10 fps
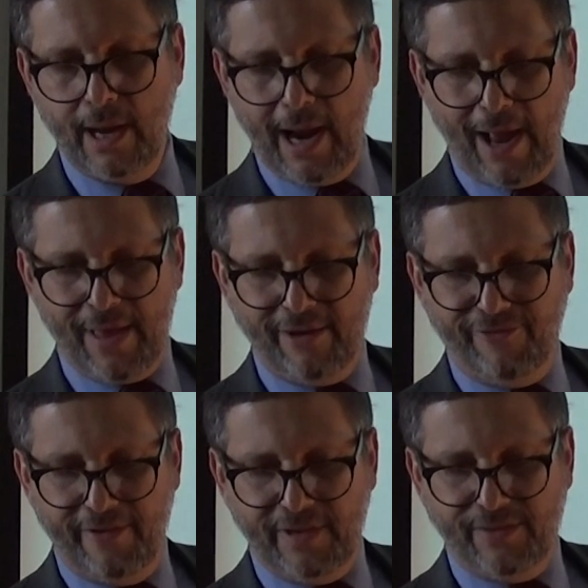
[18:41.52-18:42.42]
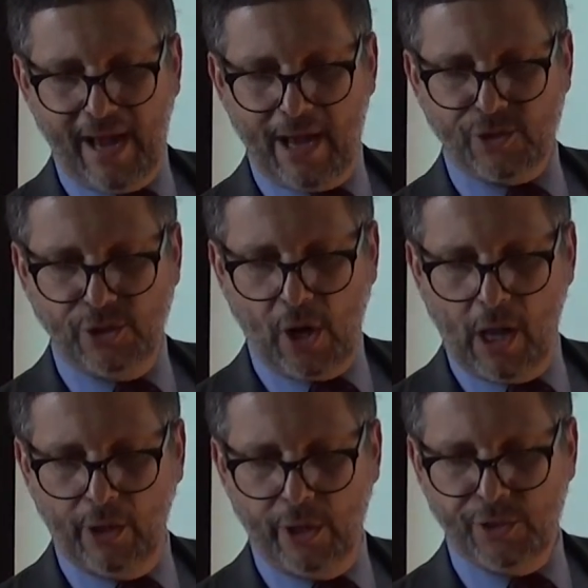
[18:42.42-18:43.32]
and then
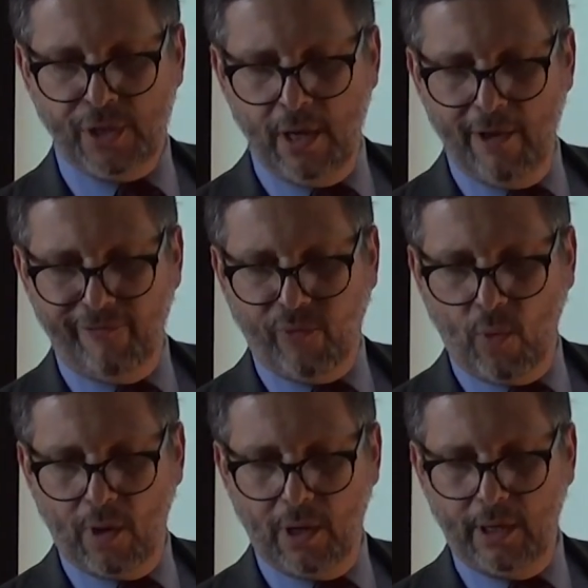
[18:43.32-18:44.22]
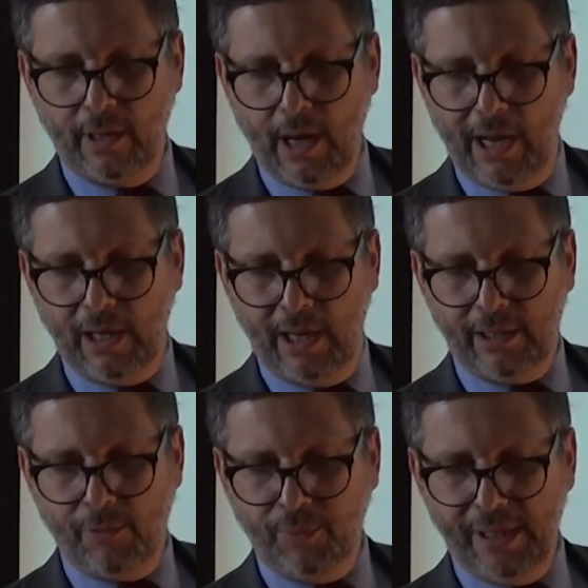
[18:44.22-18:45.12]
$50,000 for a
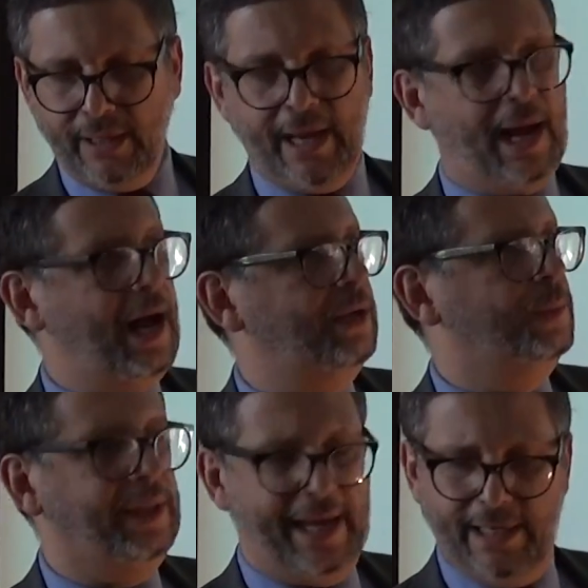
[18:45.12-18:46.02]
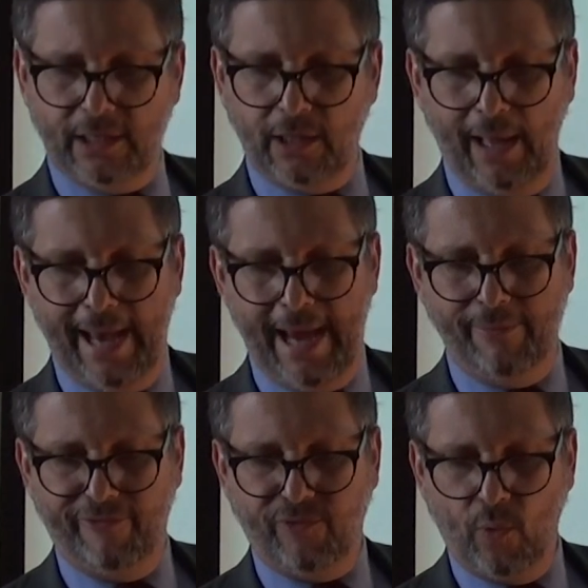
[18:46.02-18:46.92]
completely unrelated claim
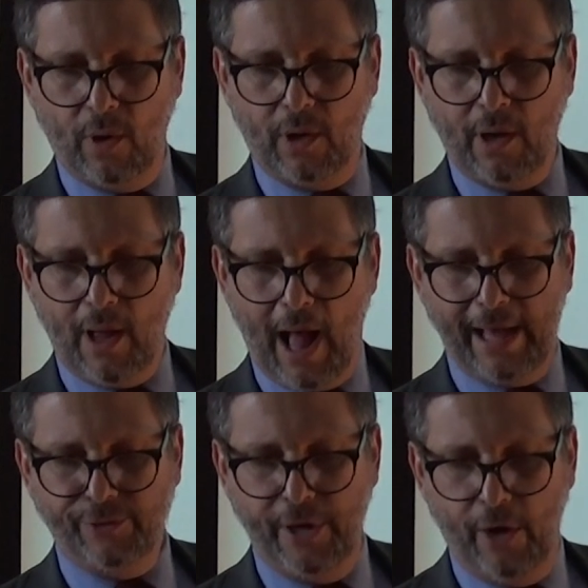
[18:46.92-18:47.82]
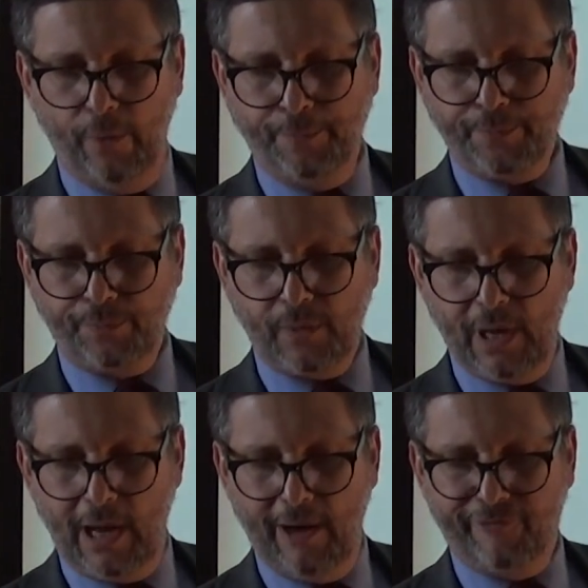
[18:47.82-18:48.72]
for, I don't know,
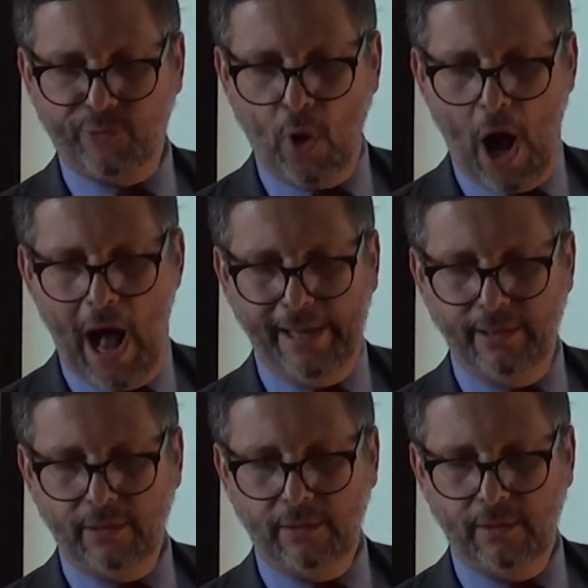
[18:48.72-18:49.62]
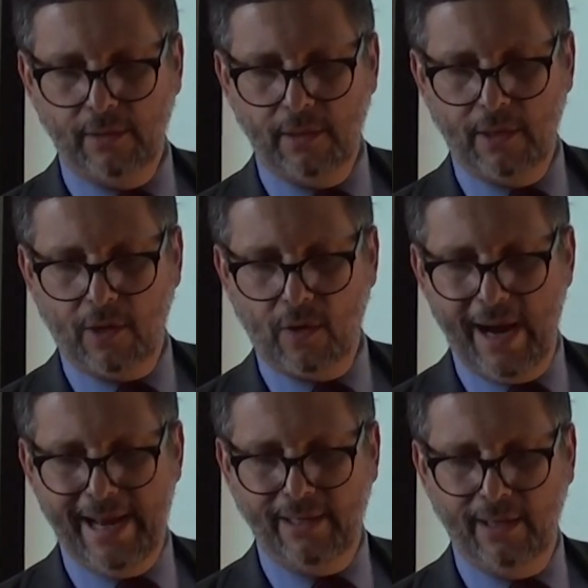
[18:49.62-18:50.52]
a fraud, all
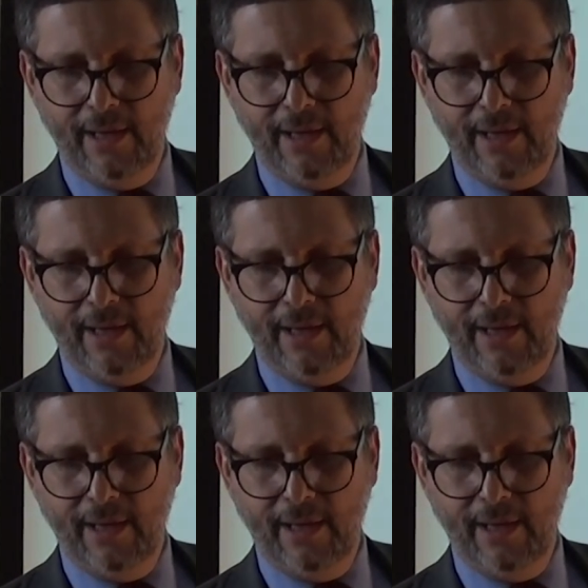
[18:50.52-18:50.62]
right?